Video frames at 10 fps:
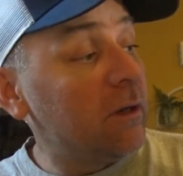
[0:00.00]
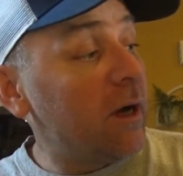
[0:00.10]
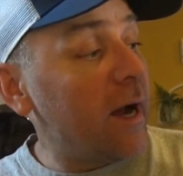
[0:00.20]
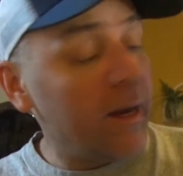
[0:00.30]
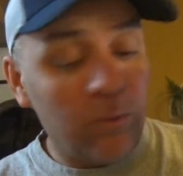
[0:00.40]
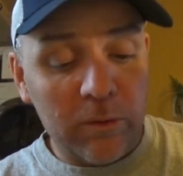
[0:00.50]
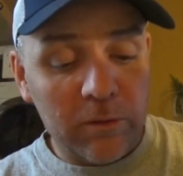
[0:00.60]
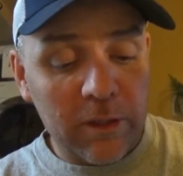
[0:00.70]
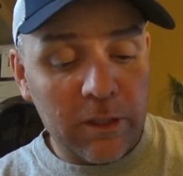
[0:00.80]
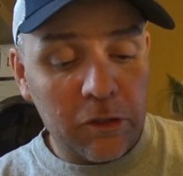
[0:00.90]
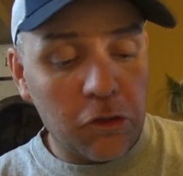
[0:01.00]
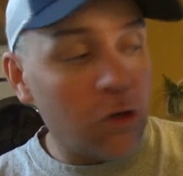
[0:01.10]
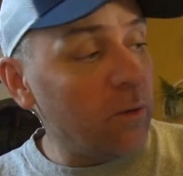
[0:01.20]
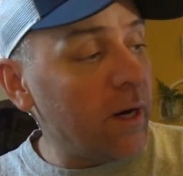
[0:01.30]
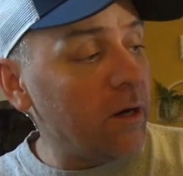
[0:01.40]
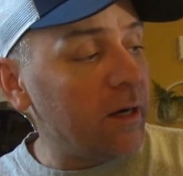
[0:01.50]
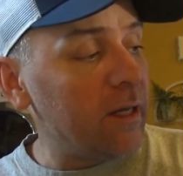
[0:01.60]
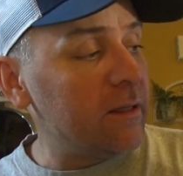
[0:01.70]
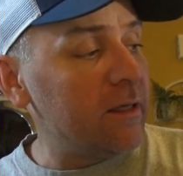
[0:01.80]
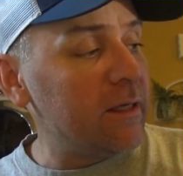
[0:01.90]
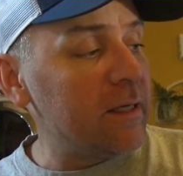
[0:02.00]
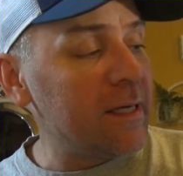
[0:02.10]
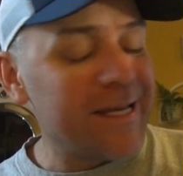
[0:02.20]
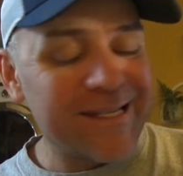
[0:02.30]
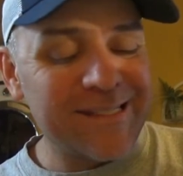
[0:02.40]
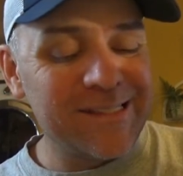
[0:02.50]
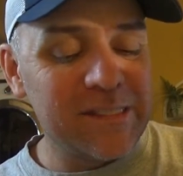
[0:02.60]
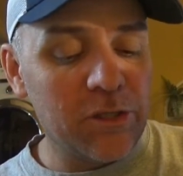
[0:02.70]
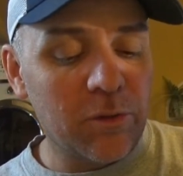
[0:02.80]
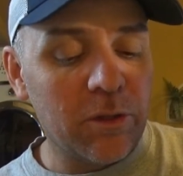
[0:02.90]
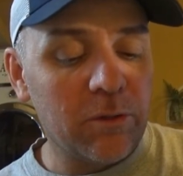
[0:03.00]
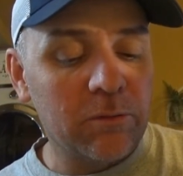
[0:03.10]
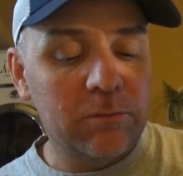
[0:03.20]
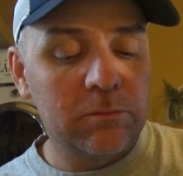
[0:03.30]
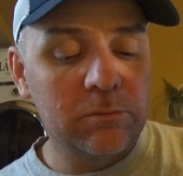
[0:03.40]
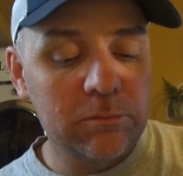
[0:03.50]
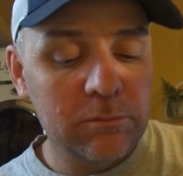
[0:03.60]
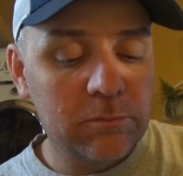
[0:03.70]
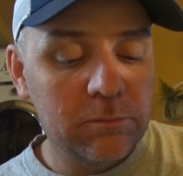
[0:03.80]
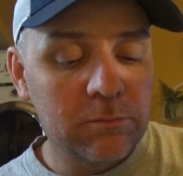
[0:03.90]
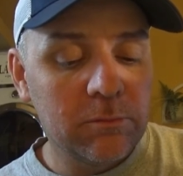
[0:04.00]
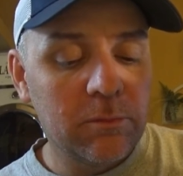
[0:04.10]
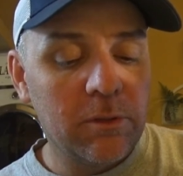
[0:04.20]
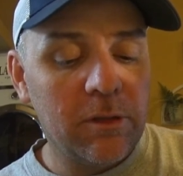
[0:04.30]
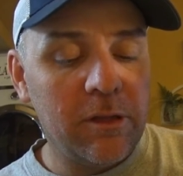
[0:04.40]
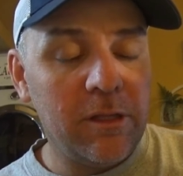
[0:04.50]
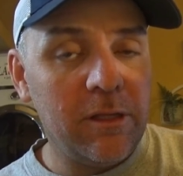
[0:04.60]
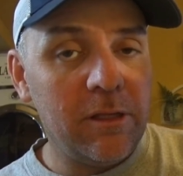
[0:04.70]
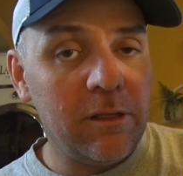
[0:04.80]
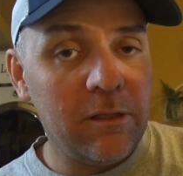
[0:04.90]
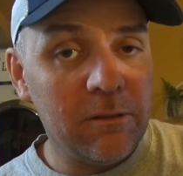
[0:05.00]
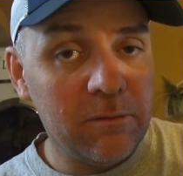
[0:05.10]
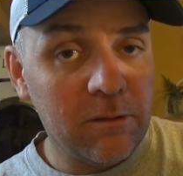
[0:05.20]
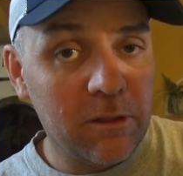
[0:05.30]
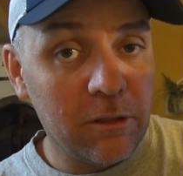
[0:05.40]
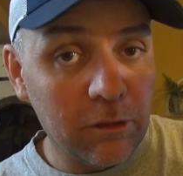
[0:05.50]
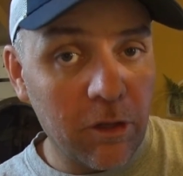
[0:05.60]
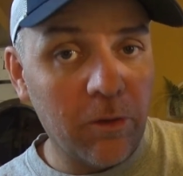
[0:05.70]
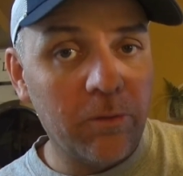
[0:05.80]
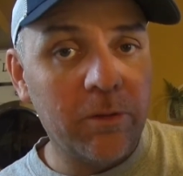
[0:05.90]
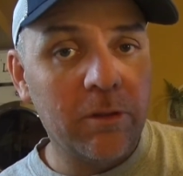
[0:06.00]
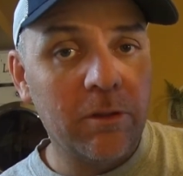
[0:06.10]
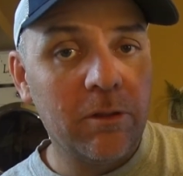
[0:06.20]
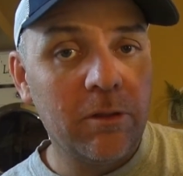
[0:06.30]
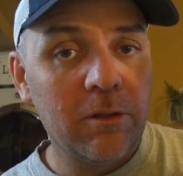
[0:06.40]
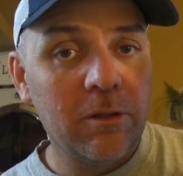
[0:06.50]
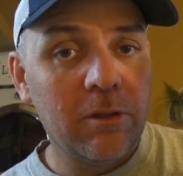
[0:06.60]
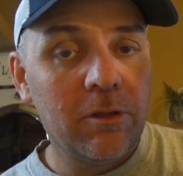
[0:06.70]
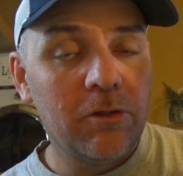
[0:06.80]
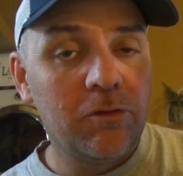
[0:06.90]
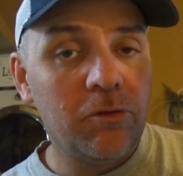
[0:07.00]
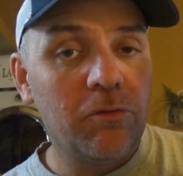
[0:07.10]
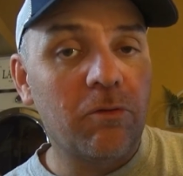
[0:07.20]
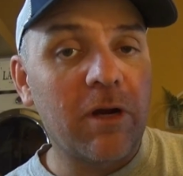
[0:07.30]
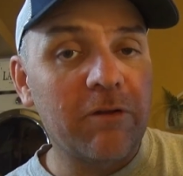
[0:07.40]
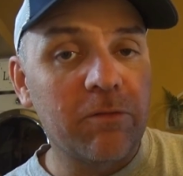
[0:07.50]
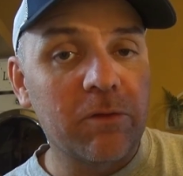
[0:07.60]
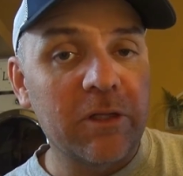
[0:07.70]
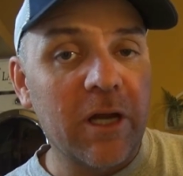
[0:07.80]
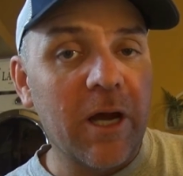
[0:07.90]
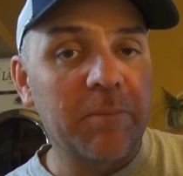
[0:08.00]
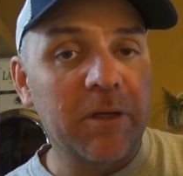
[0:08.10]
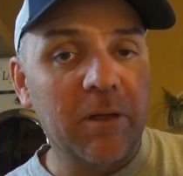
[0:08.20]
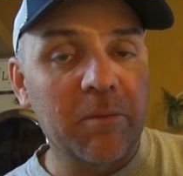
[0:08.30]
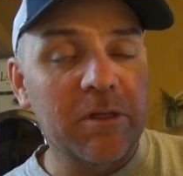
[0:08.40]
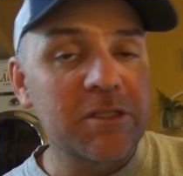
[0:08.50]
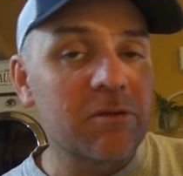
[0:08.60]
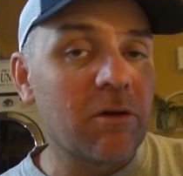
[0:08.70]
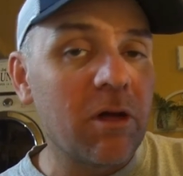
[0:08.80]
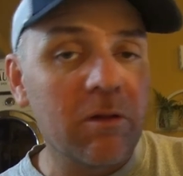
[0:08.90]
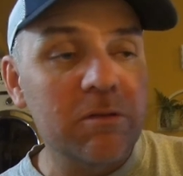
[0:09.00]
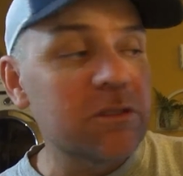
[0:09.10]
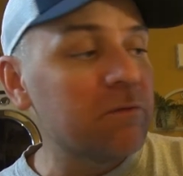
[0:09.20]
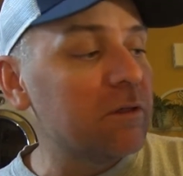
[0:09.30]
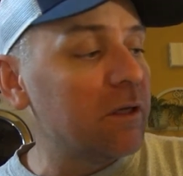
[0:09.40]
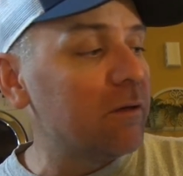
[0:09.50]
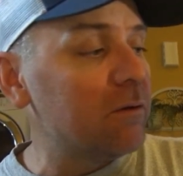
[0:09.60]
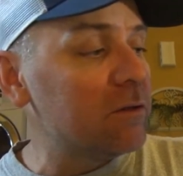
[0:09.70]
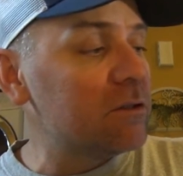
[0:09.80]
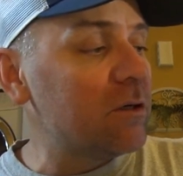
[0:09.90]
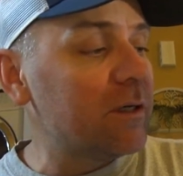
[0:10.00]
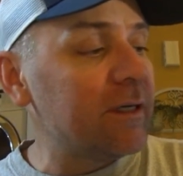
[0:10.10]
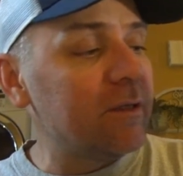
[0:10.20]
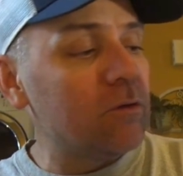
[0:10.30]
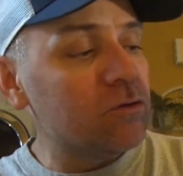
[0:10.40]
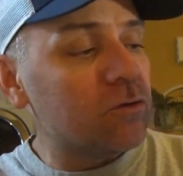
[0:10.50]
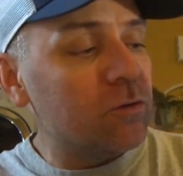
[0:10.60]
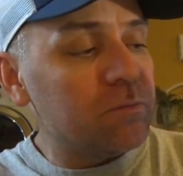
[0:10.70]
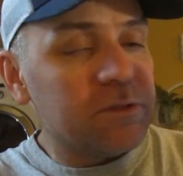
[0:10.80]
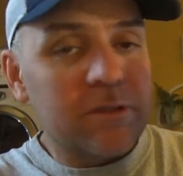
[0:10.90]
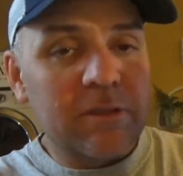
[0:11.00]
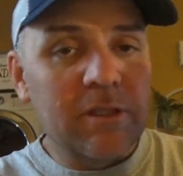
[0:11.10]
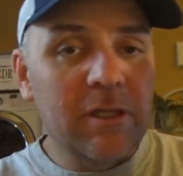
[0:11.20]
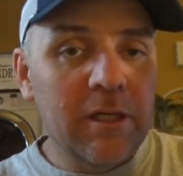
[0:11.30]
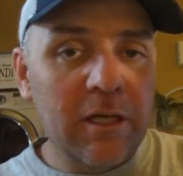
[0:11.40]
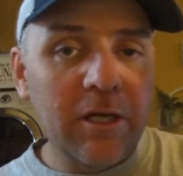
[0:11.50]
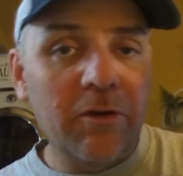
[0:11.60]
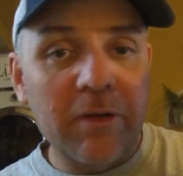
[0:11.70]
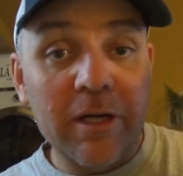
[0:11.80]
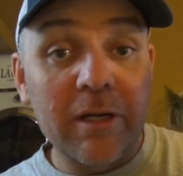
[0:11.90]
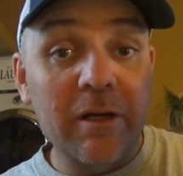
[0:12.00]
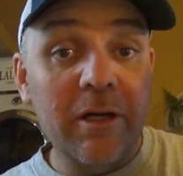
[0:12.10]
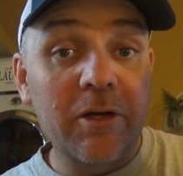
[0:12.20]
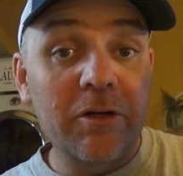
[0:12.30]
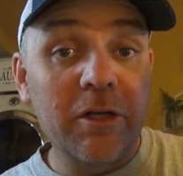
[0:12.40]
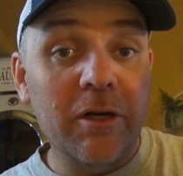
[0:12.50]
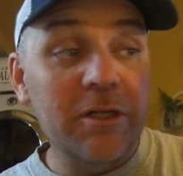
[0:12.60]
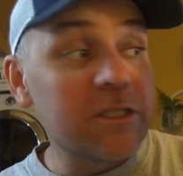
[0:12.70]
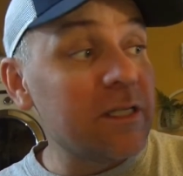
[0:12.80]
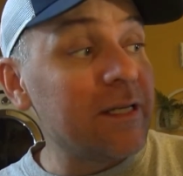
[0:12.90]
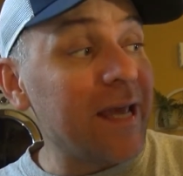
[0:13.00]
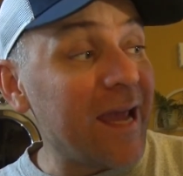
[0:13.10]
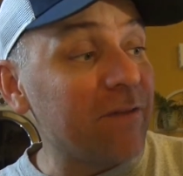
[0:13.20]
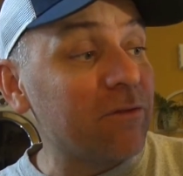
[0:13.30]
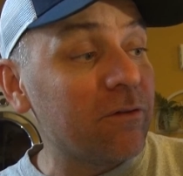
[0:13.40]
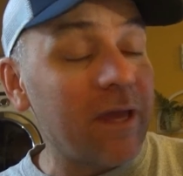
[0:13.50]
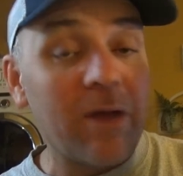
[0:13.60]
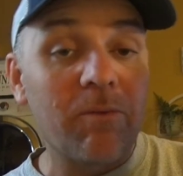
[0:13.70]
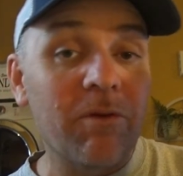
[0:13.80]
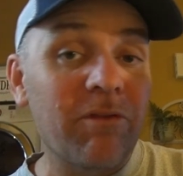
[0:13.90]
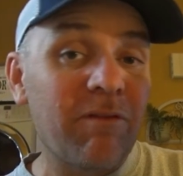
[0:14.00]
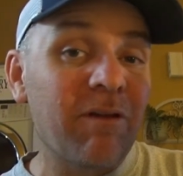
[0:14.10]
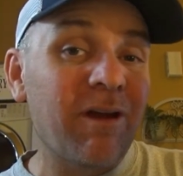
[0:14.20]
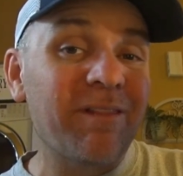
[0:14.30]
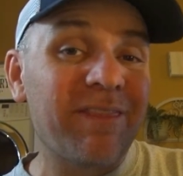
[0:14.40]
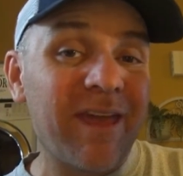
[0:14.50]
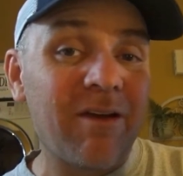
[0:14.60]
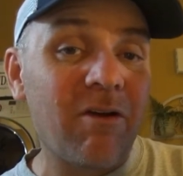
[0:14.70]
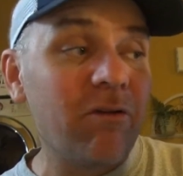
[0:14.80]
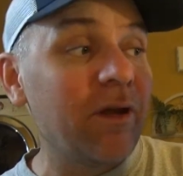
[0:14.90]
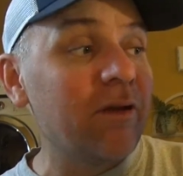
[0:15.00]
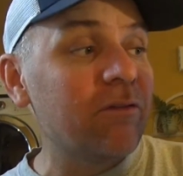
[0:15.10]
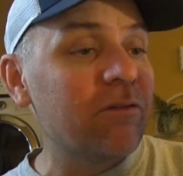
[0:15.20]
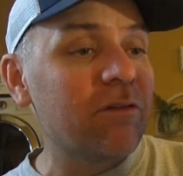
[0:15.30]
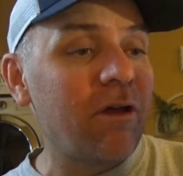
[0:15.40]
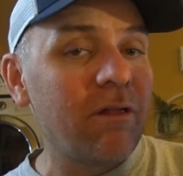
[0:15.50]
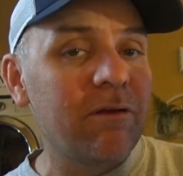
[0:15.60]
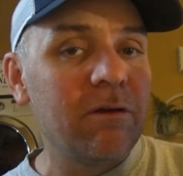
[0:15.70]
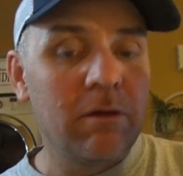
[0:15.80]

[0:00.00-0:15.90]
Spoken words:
I will go out and then zero the load to the rifle and the optic. I'm going to zero all those stuff together to start getting those groups in the red at 100 yards, and then after that, once I've got that all nice and solid,